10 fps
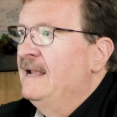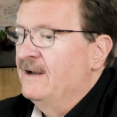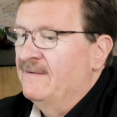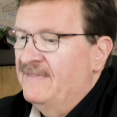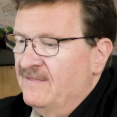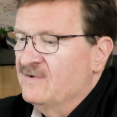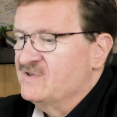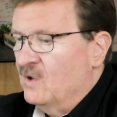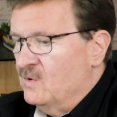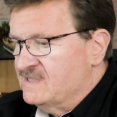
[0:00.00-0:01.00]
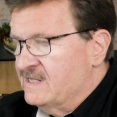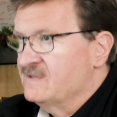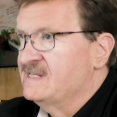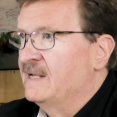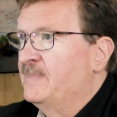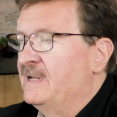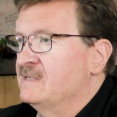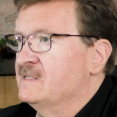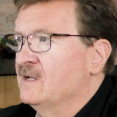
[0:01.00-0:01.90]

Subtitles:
And then there's the whole skill set piece.